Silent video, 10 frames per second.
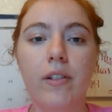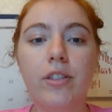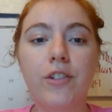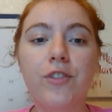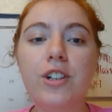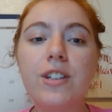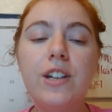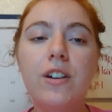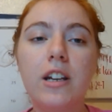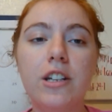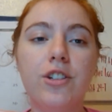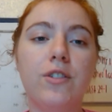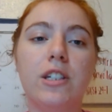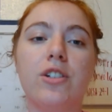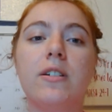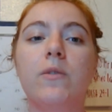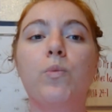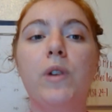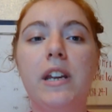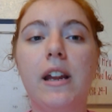And the first thing you're going to do is
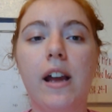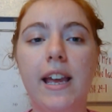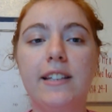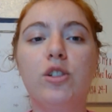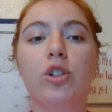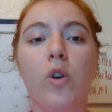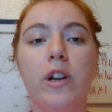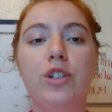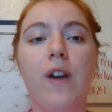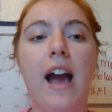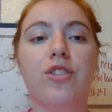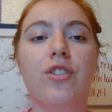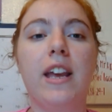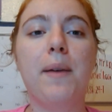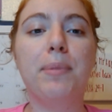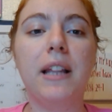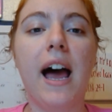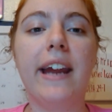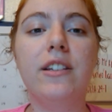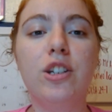you're going to actually
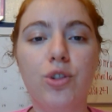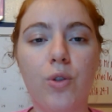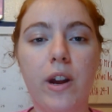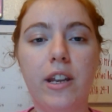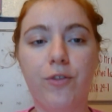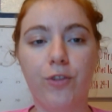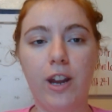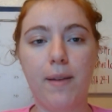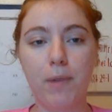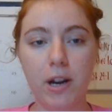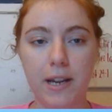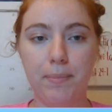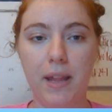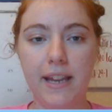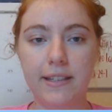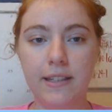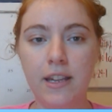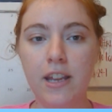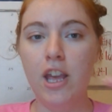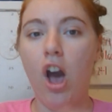apply to join the FreeUp marketplace.
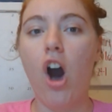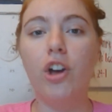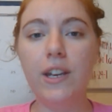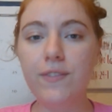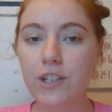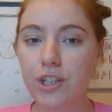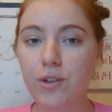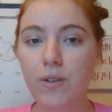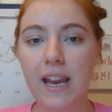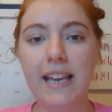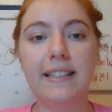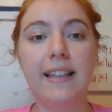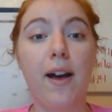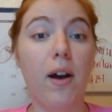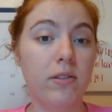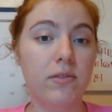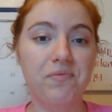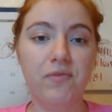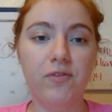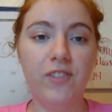All you have to do is
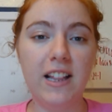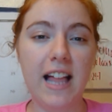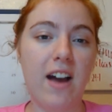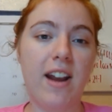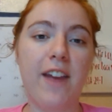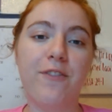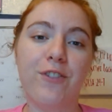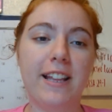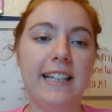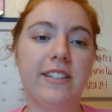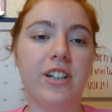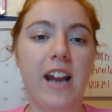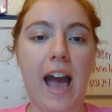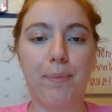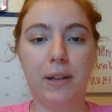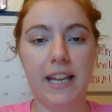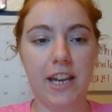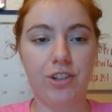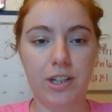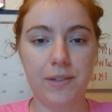fill out a freelancer
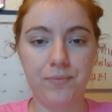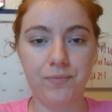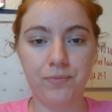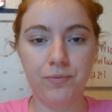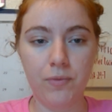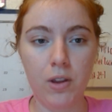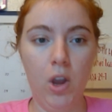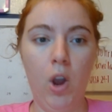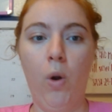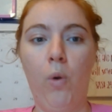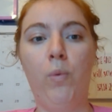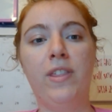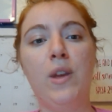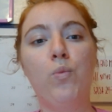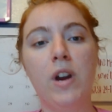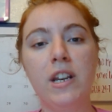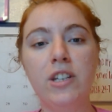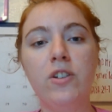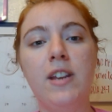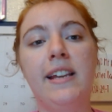application. Within 1 to
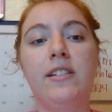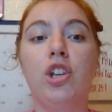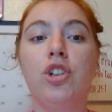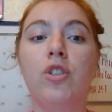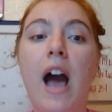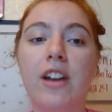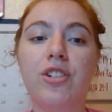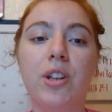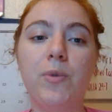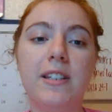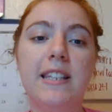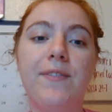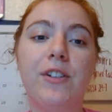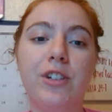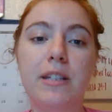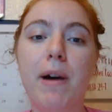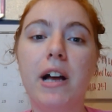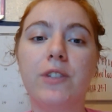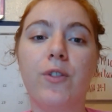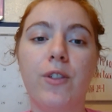2 days, you'll actually receive a
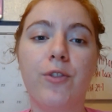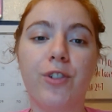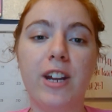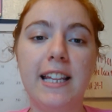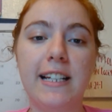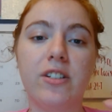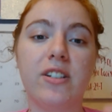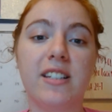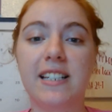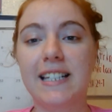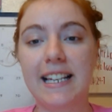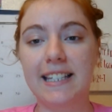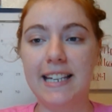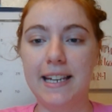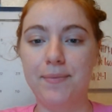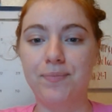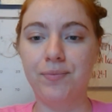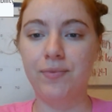response from the Freelancer Success team.